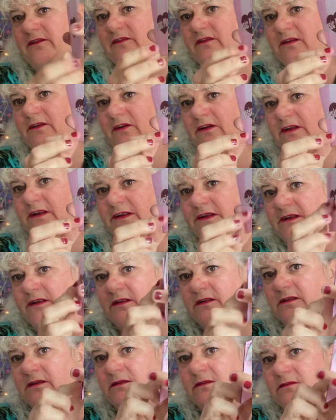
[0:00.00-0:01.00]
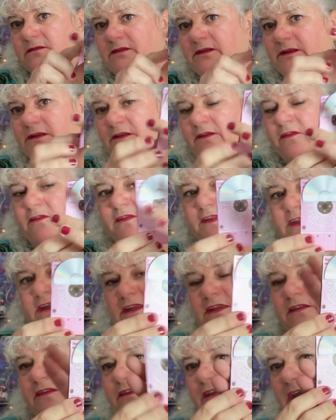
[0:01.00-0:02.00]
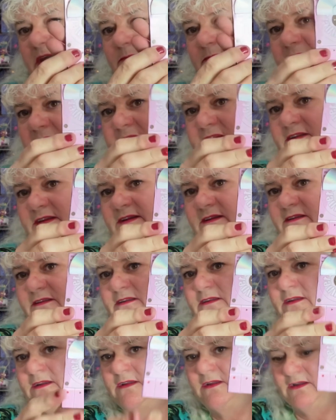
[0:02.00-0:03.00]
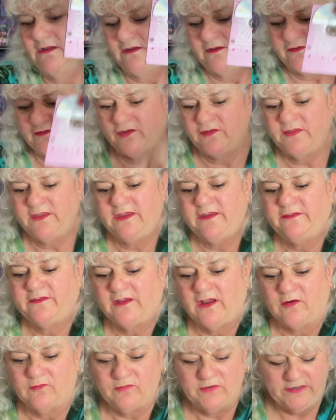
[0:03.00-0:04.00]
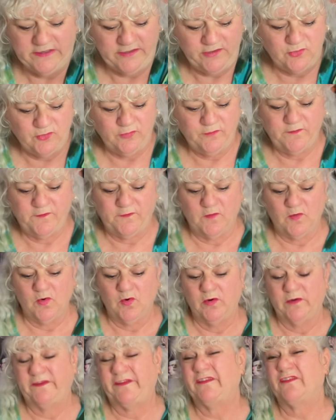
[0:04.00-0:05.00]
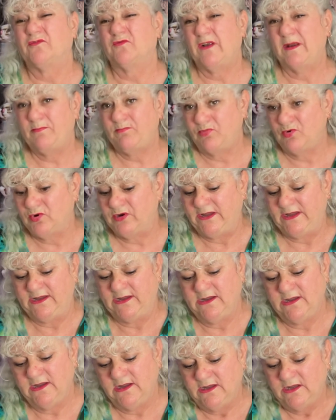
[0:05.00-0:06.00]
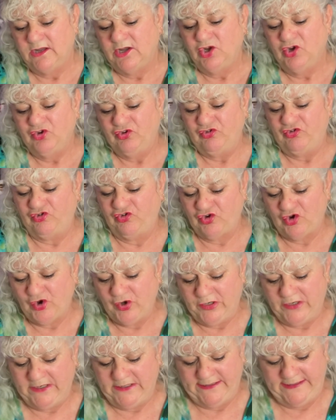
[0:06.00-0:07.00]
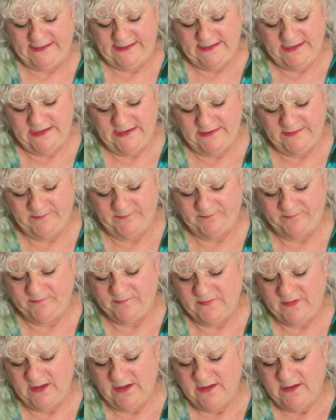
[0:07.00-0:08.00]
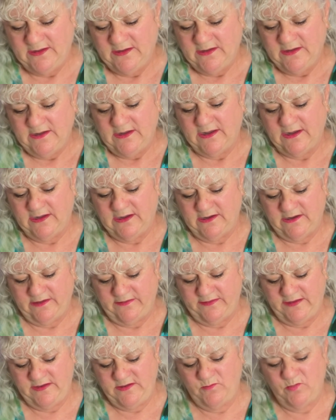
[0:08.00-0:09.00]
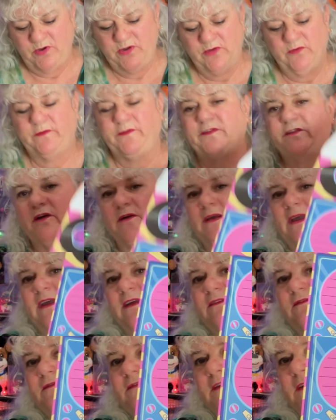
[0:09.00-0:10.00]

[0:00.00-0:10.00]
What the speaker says: like a little thing, you tape that down. So these are really good for scrapbooking, journaling. Then we also have